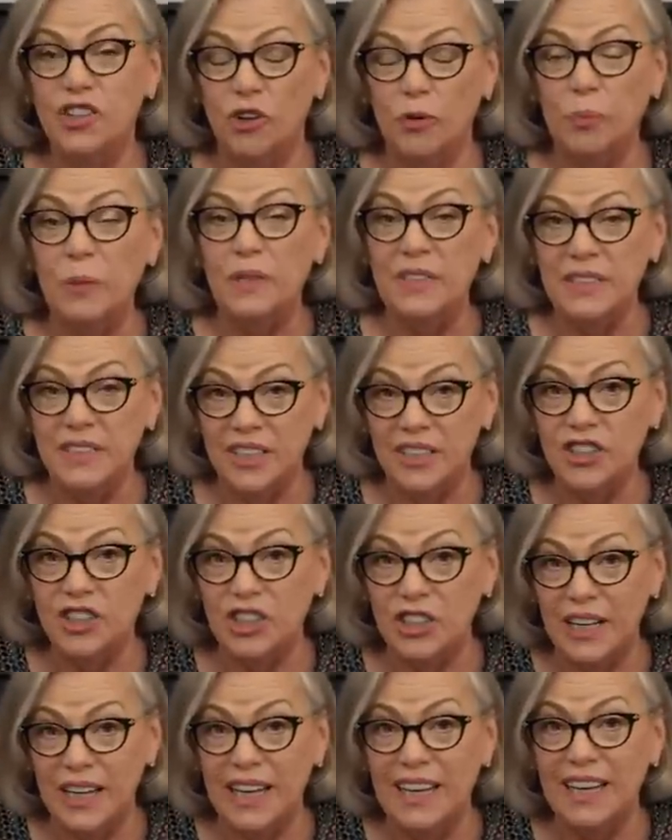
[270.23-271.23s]
They're
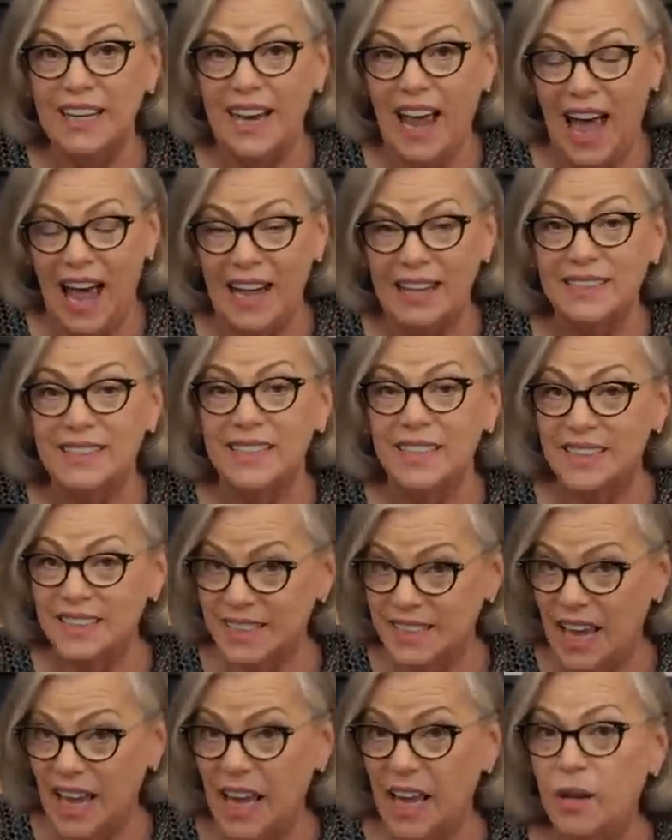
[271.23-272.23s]
positioning it as the
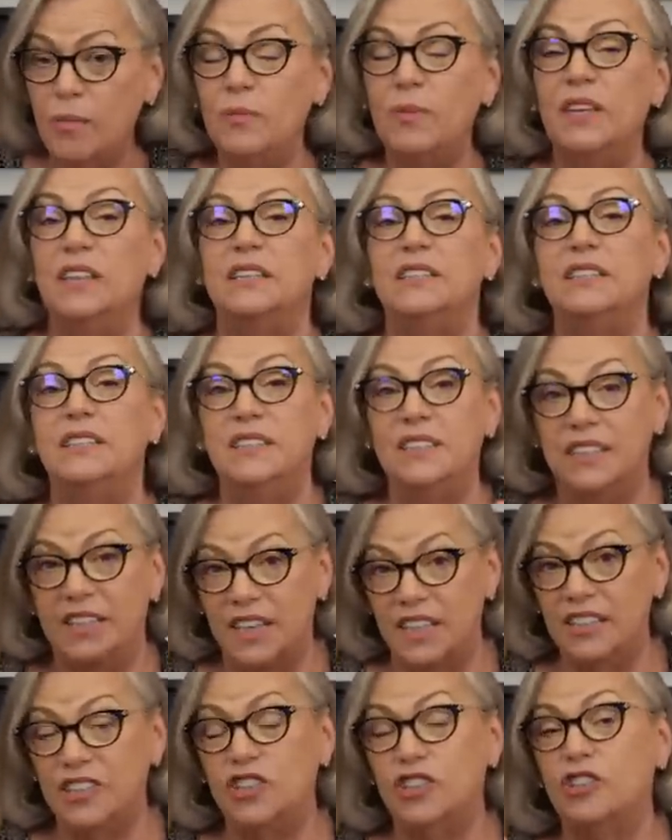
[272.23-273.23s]
same, the
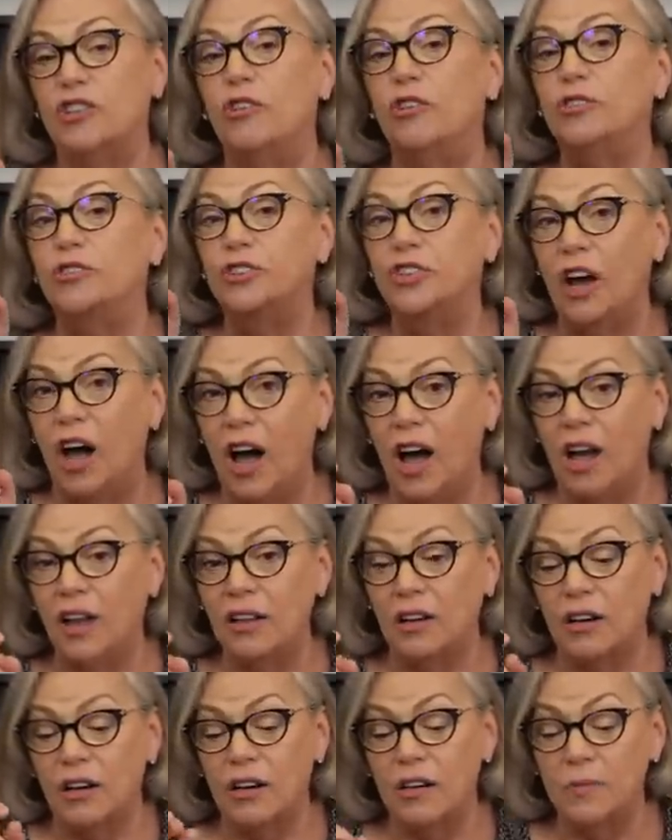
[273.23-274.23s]
digital
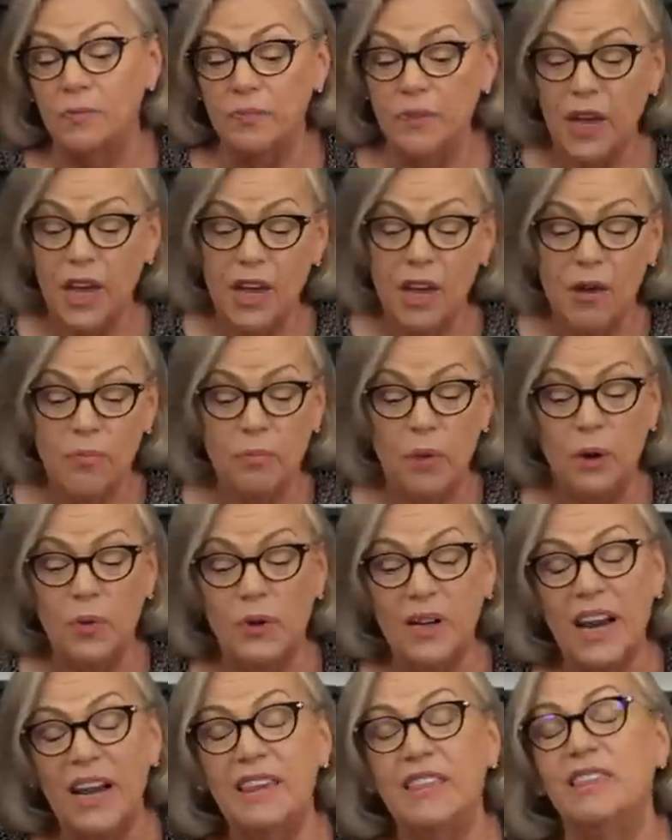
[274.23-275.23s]
dollar. But
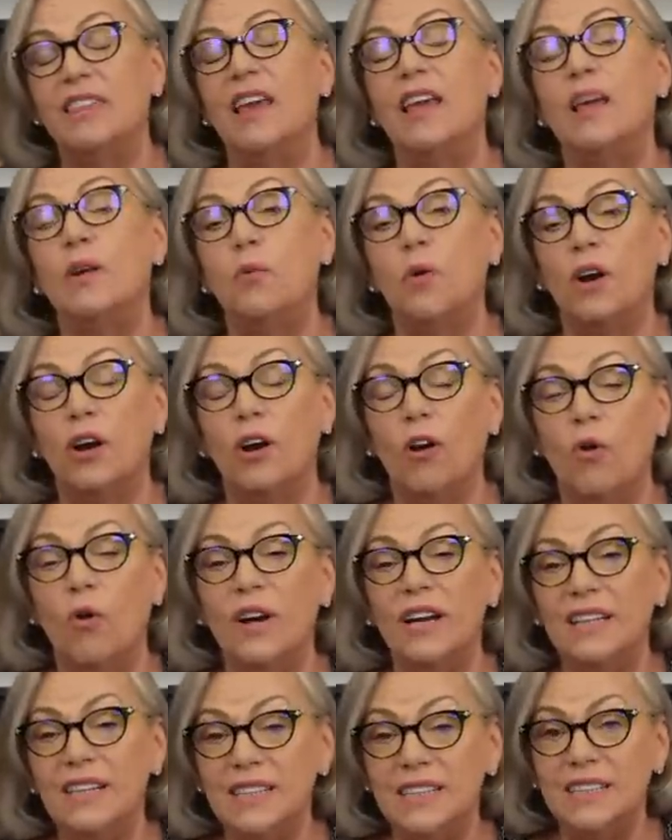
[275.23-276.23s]
what I think we're
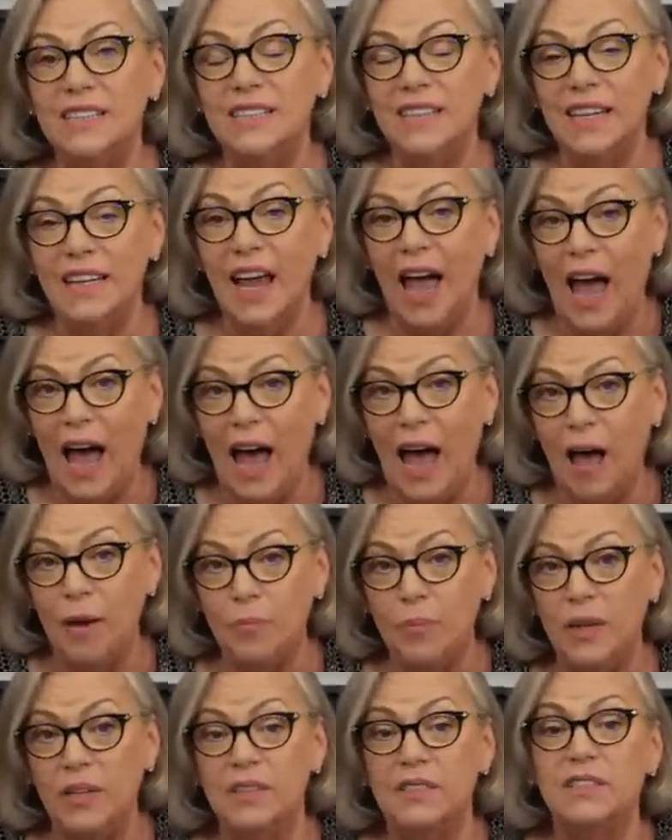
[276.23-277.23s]
going to see
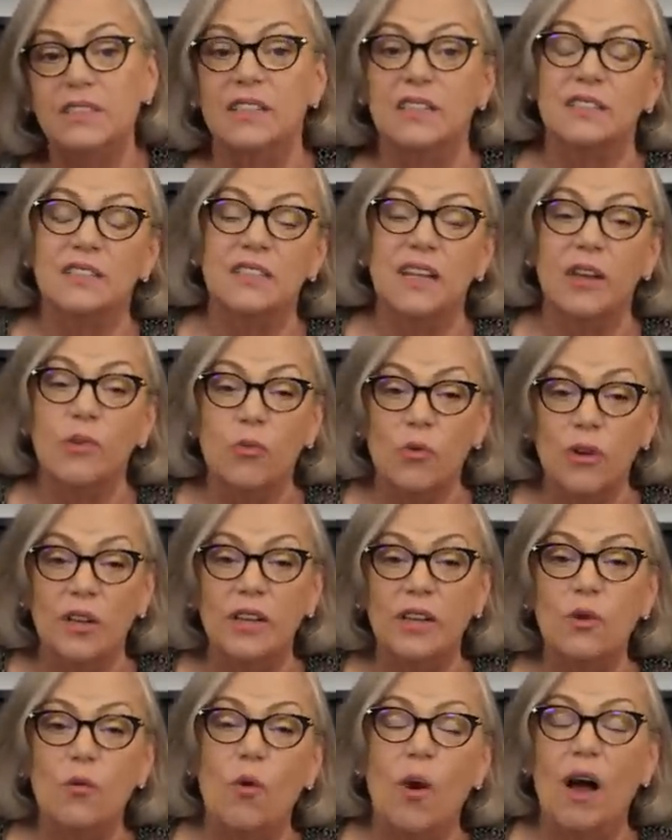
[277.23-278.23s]
happen, since they
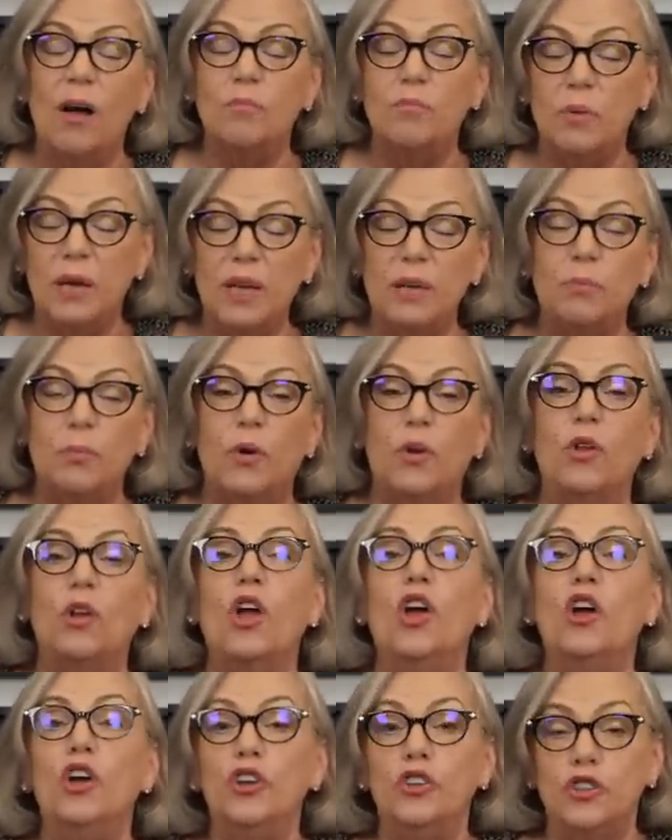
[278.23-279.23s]
really want people
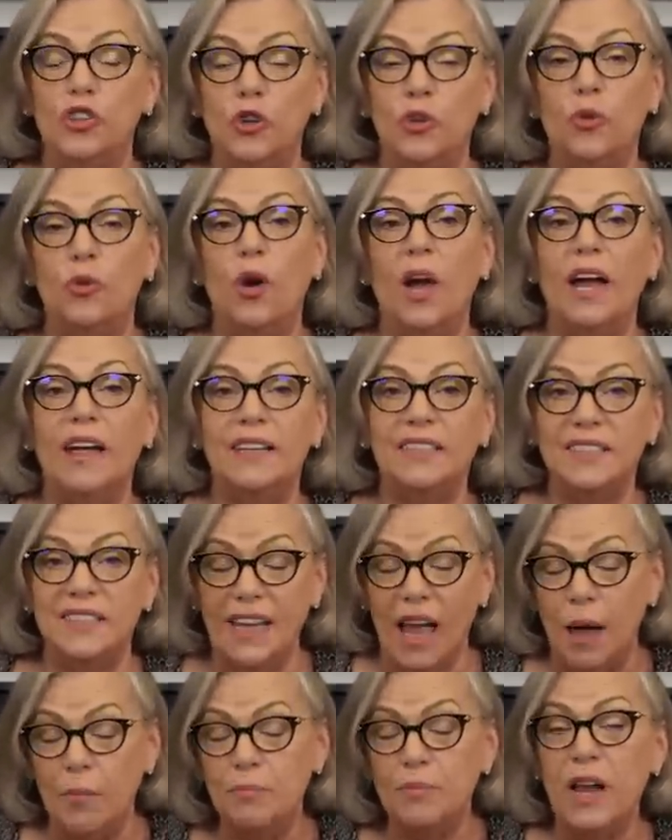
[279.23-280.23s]
to
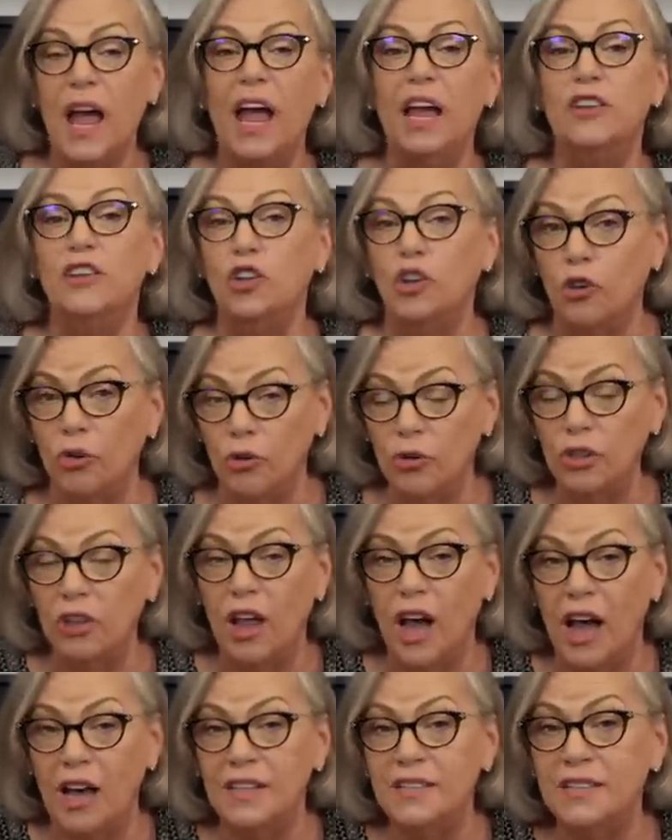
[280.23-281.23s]
accept and
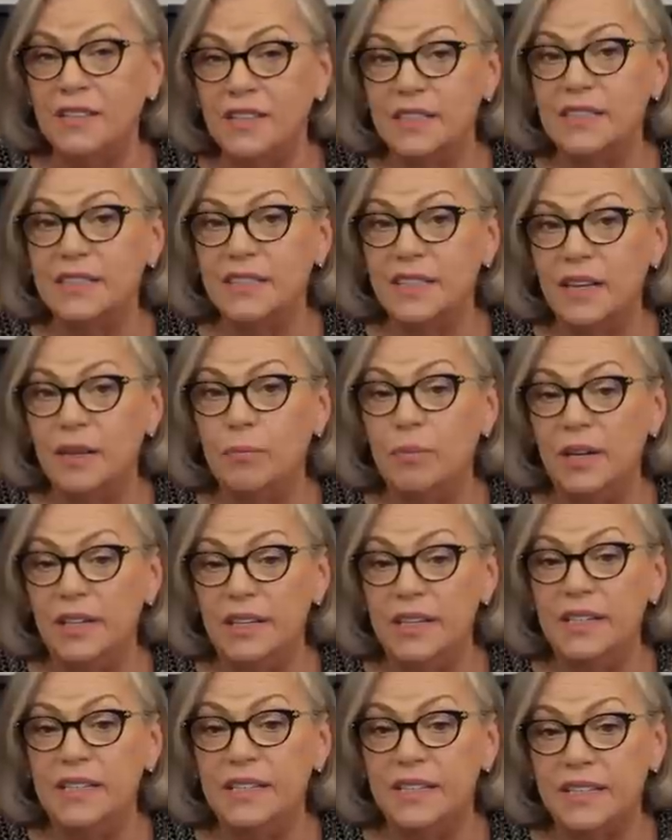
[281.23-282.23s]
utilize the C B
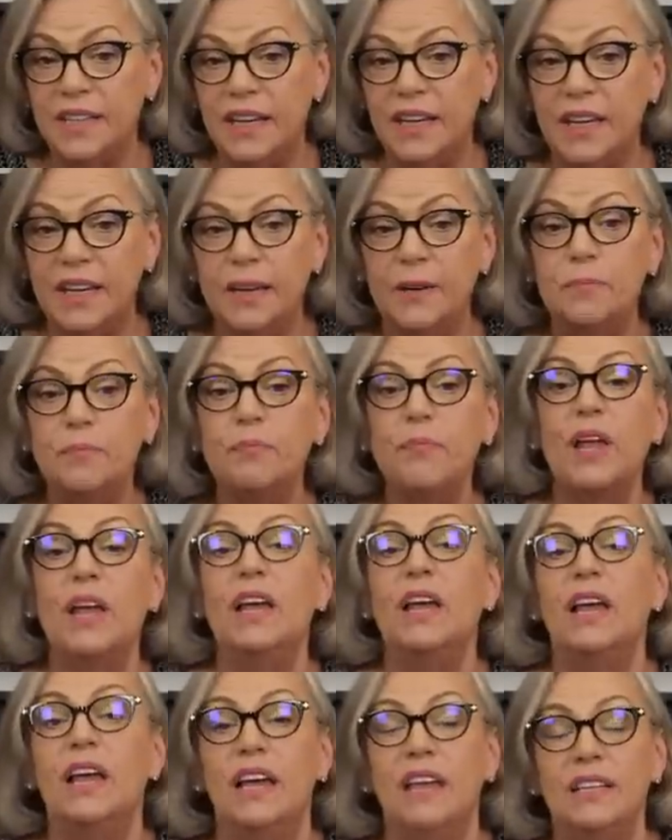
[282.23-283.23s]
D C,
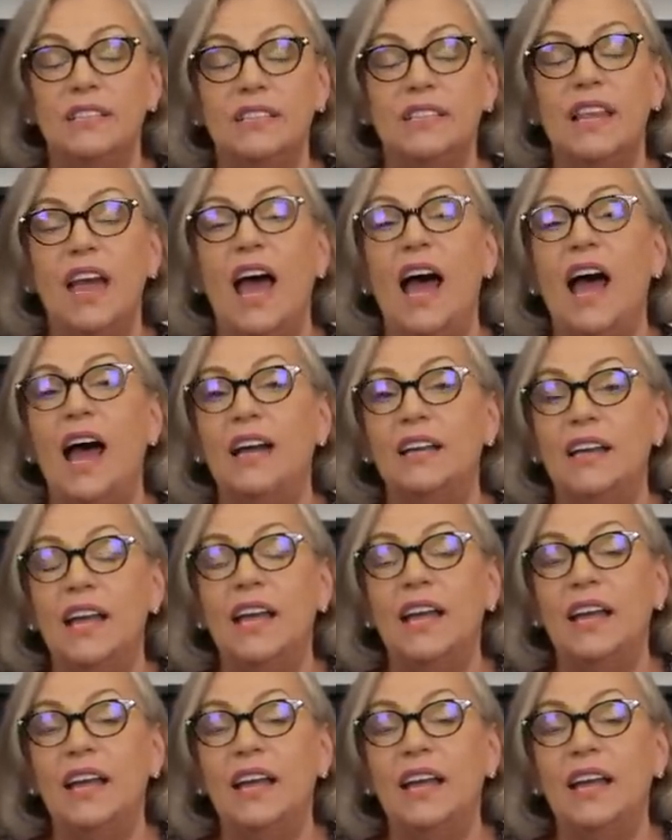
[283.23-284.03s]
is that